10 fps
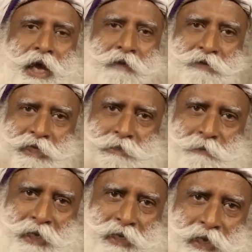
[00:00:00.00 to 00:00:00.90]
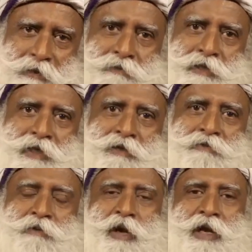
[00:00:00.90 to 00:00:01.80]
after explaining everything
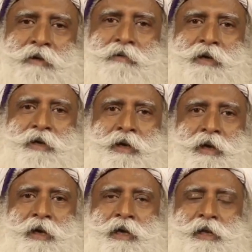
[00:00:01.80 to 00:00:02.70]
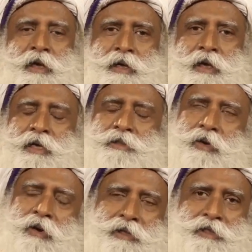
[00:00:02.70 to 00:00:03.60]
for 1 hour, in the end ask,
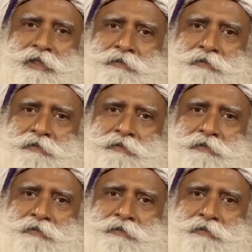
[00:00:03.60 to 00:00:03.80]
all this